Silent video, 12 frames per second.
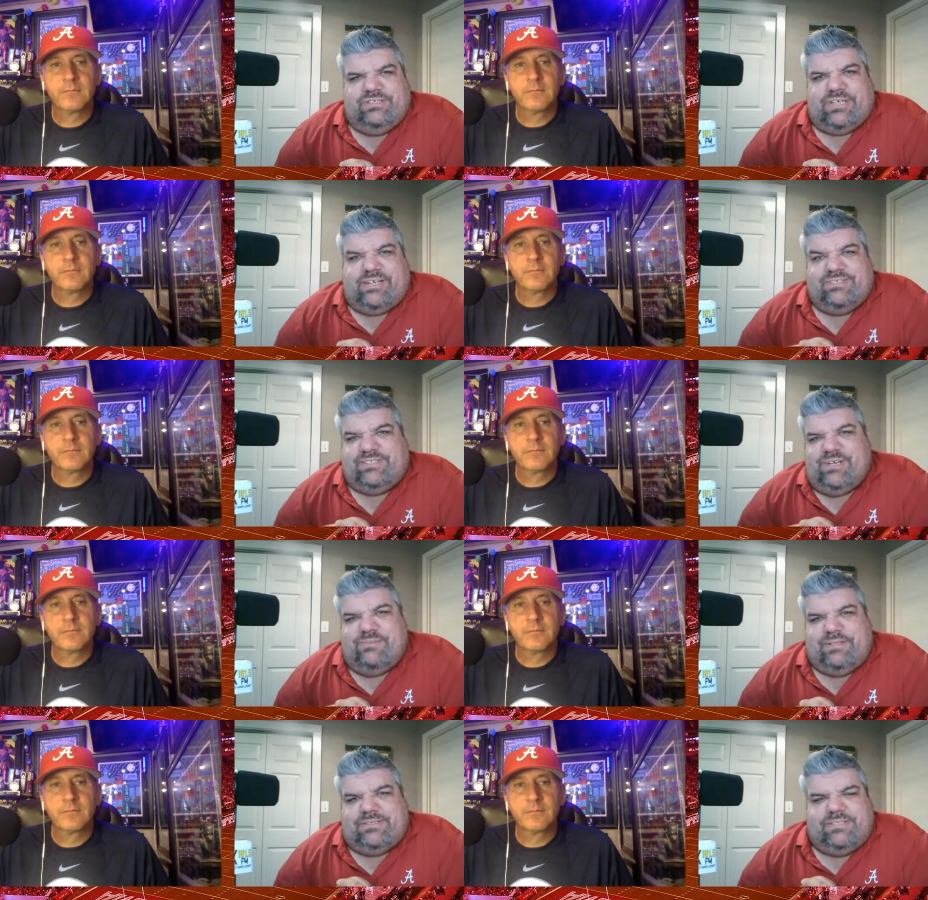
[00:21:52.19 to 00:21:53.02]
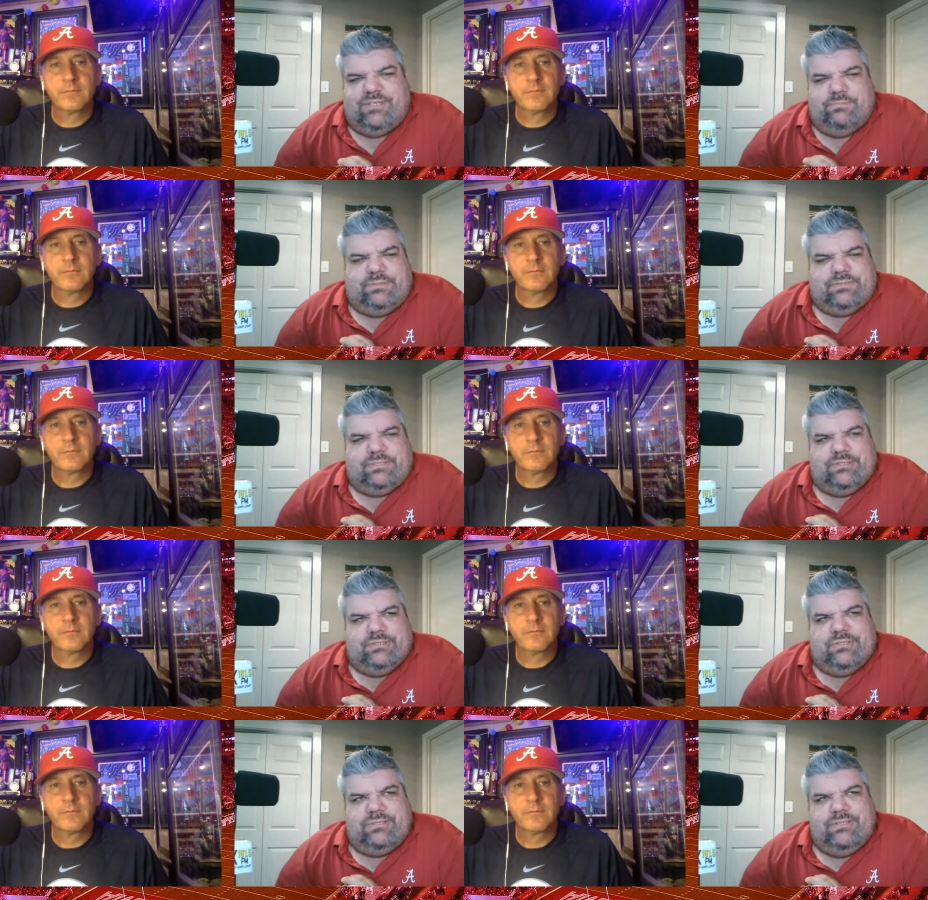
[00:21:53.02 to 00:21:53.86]
Speaker 1: Like I was talking about the center
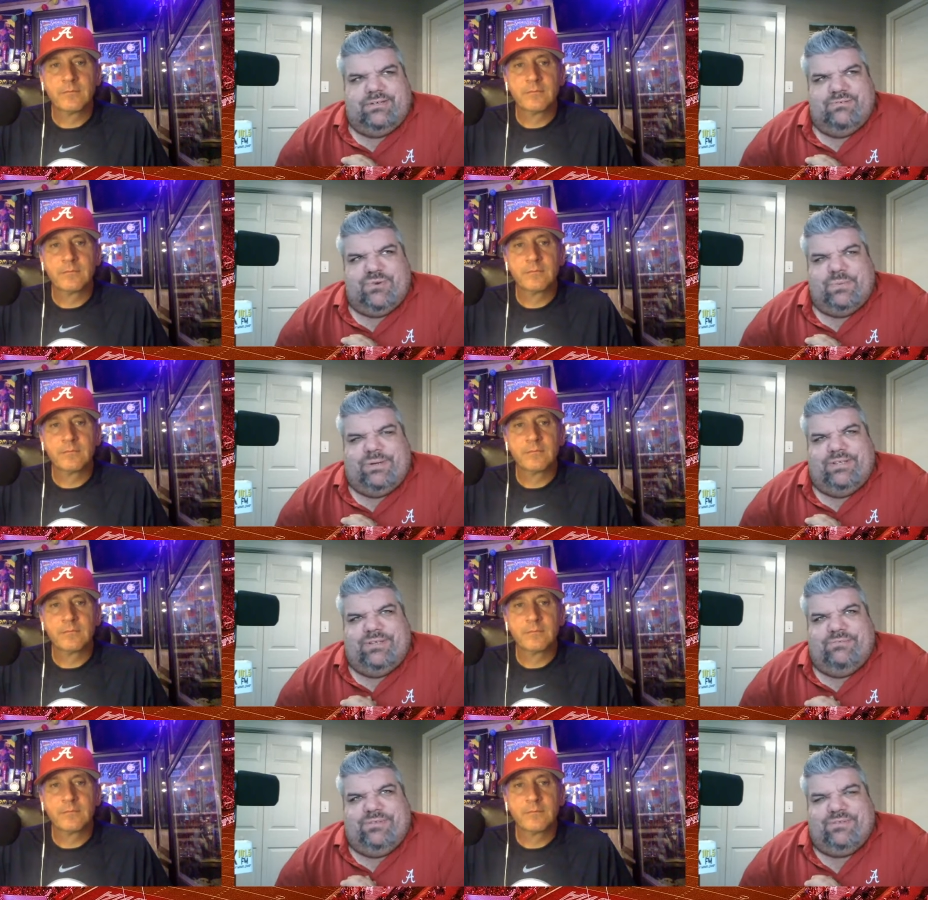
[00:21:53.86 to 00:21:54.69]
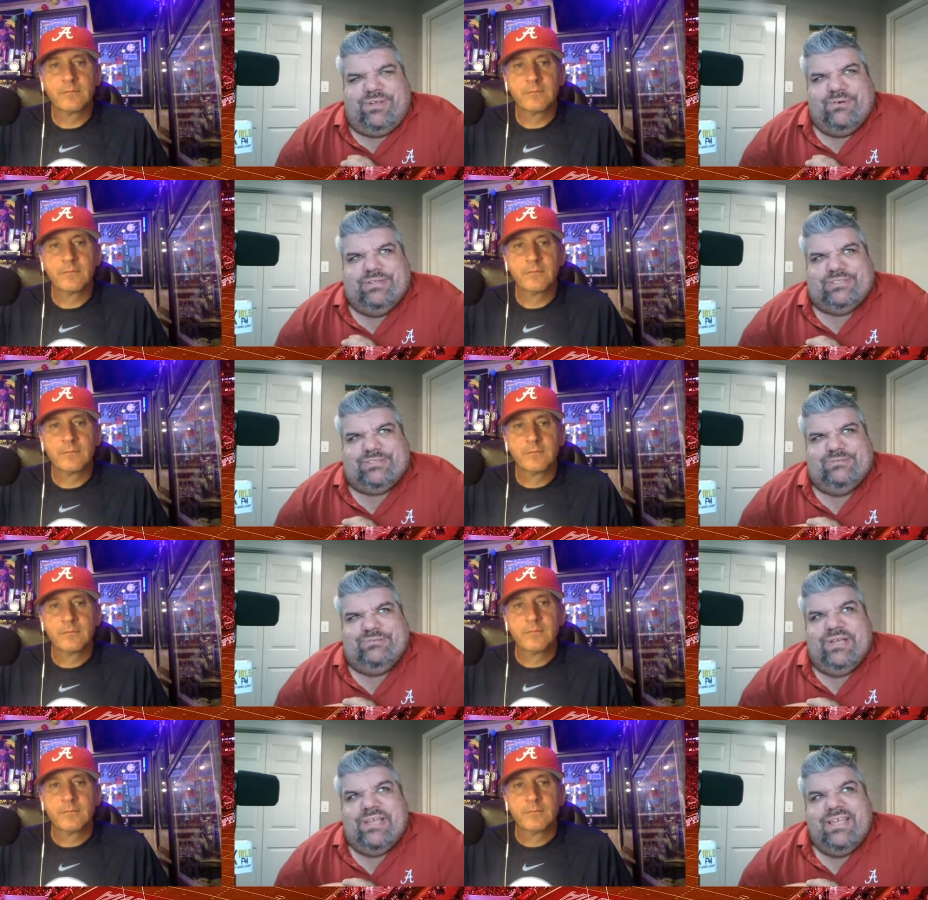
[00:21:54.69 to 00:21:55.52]
position. You know, normally you go
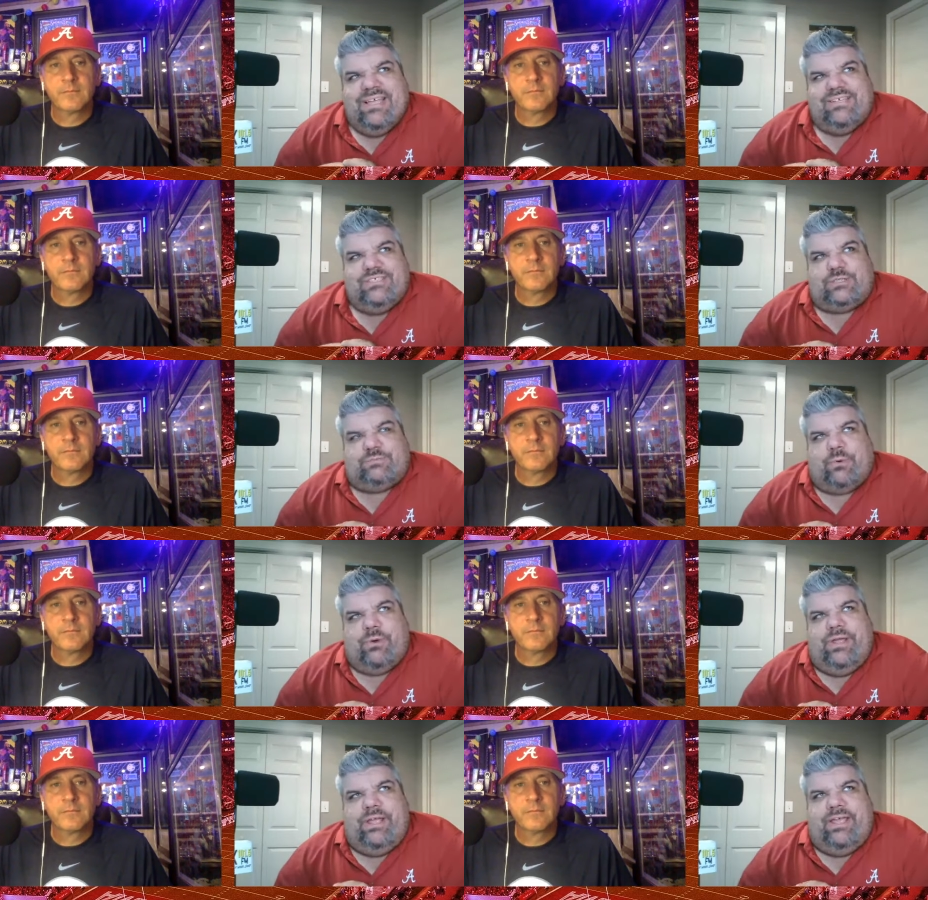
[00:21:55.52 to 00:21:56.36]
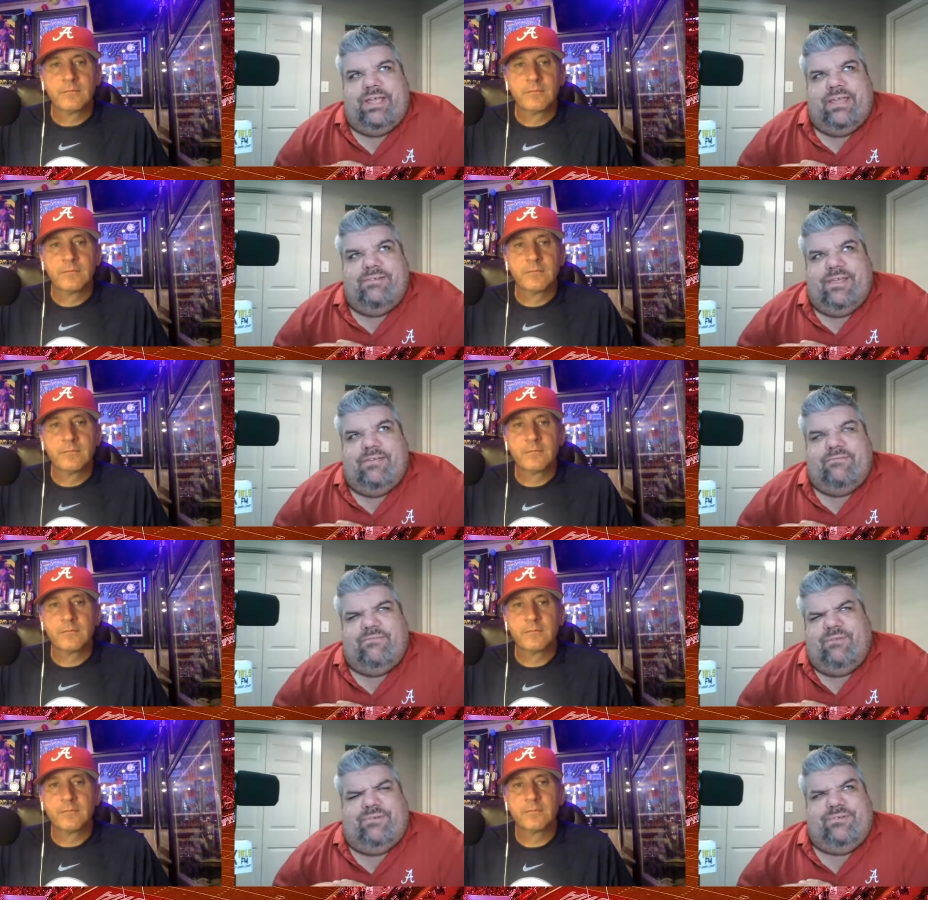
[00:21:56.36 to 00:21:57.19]
into spring, and
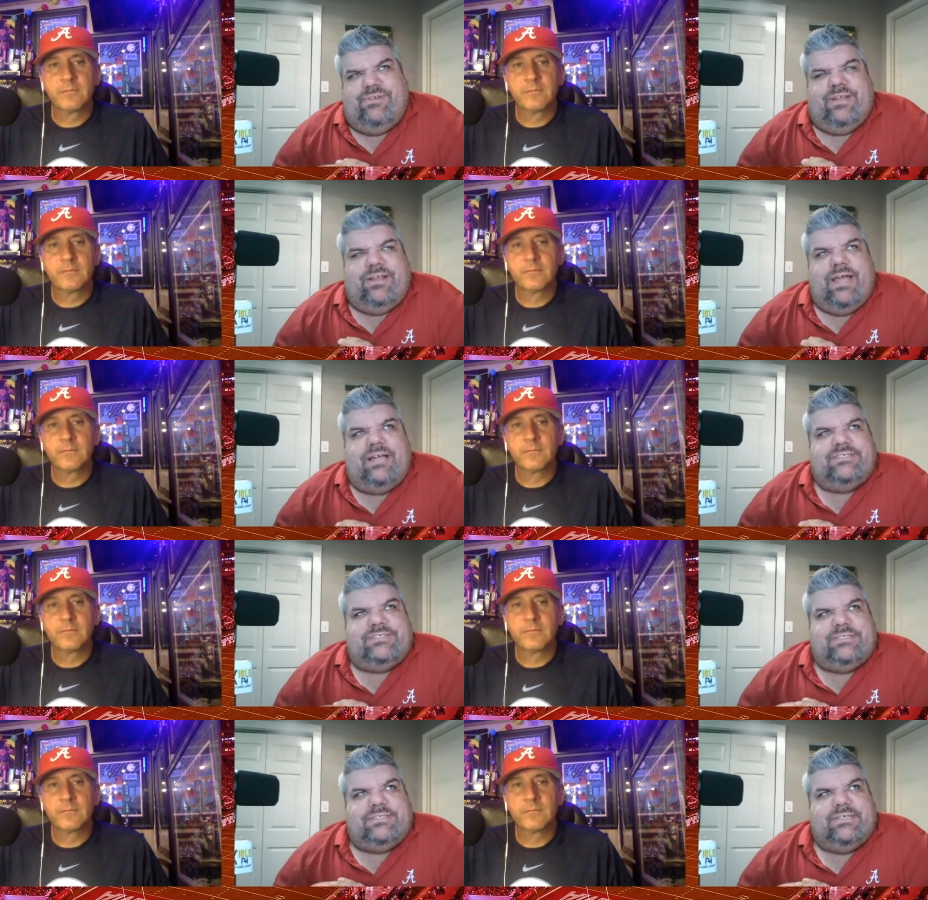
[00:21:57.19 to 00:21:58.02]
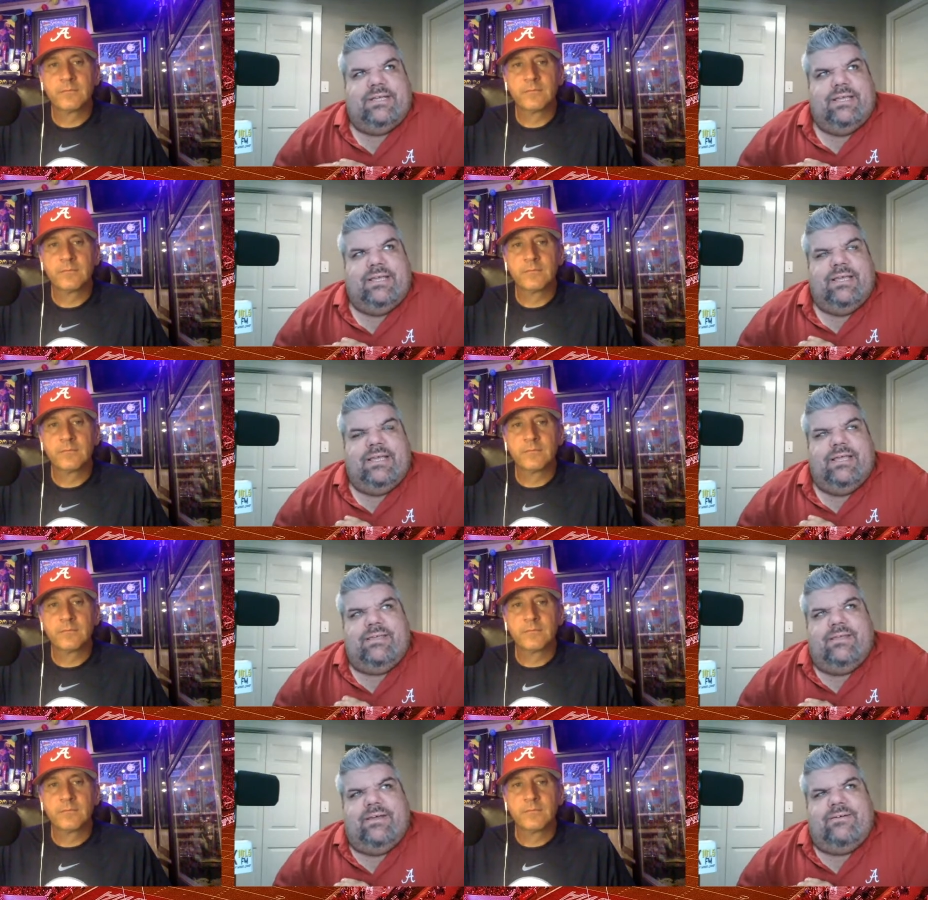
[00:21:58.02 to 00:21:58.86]
we were doing it last year,
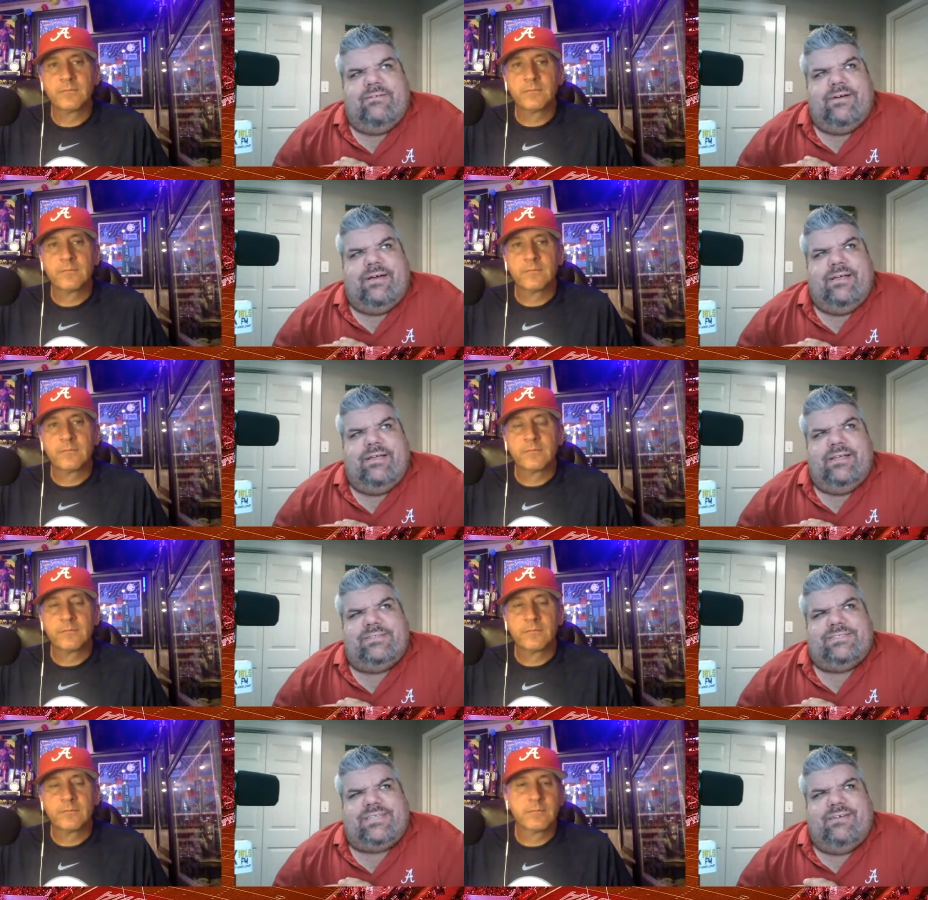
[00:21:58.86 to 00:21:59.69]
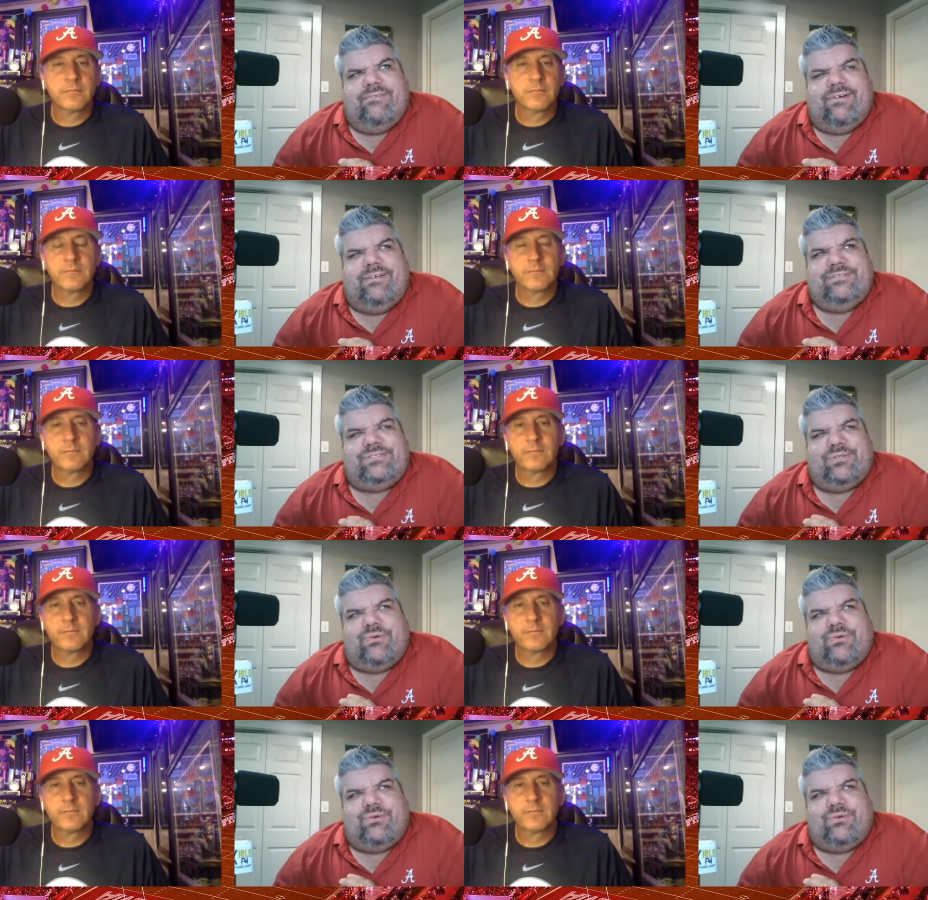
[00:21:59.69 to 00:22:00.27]
you know, and say, well, who's the